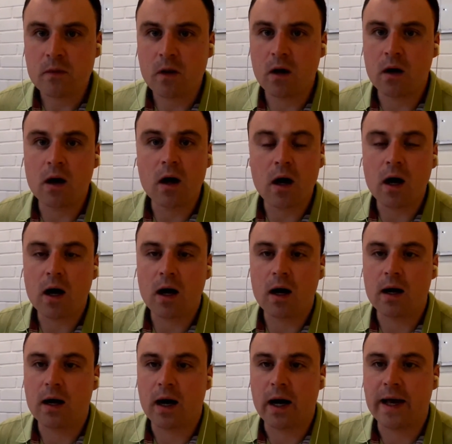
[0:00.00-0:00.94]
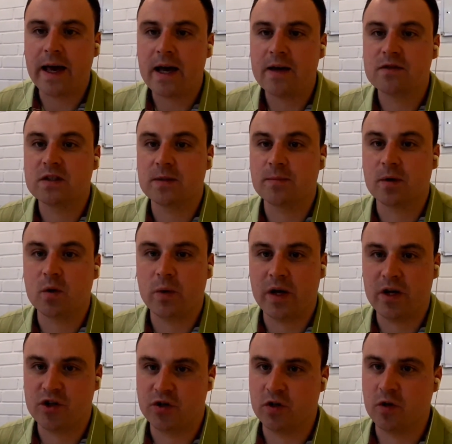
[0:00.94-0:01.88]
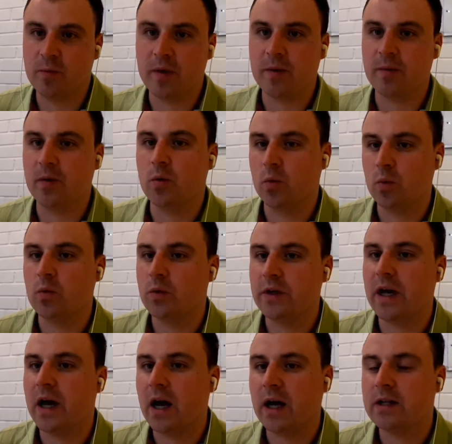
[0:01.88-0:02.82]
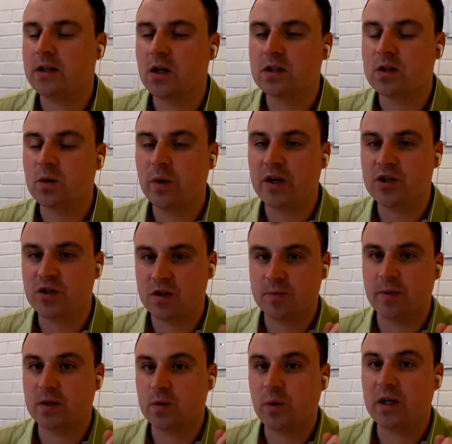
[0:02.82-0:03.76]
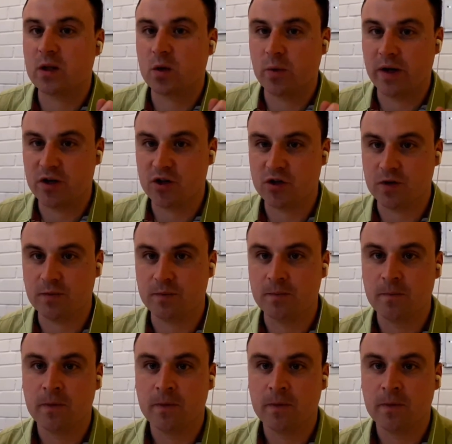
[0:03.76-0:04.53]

I have some questions, maybe, yeah, I not questions, but one question.